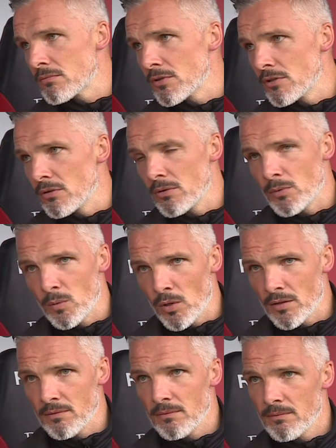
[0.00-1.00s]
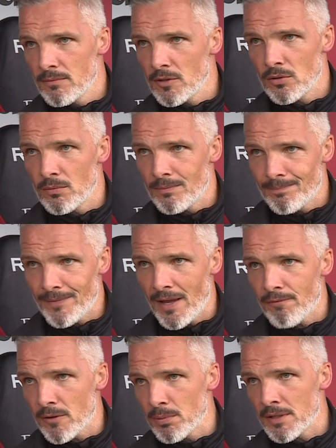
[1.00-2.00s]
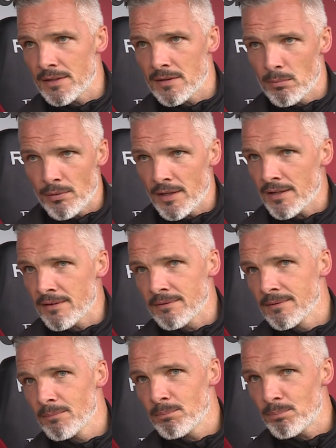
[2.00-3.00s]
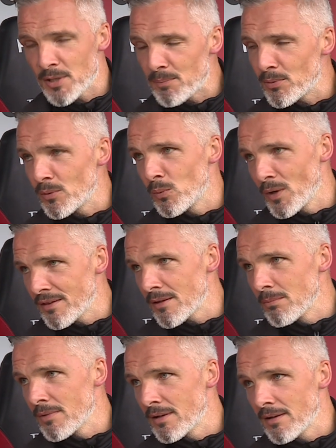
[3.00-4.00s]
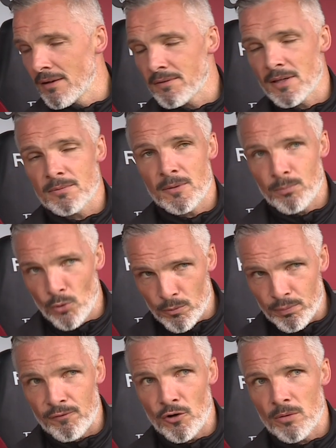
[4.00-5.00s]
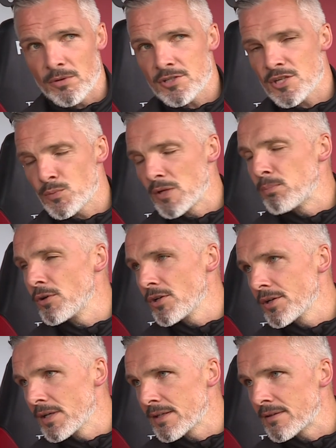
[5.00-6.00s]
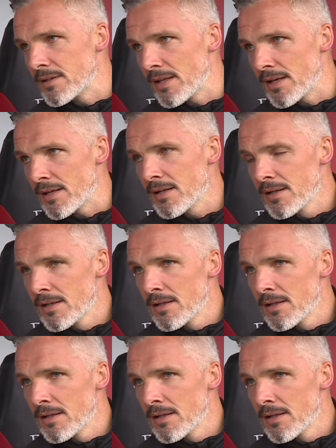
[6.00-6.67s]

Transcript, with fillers: You know, and we want you know everybody to bring people with them, and the, the more performances we put on like today.